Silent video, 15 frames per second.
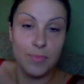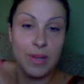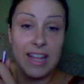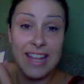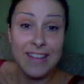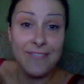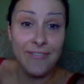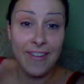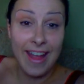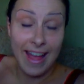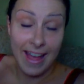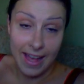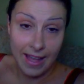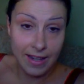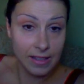but if I
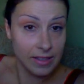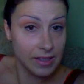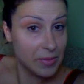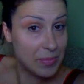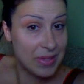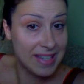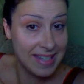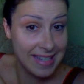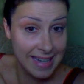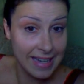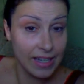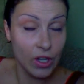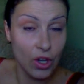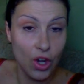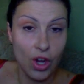had a
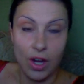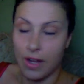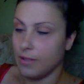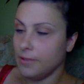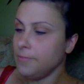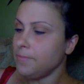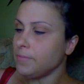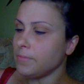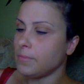lipstick on,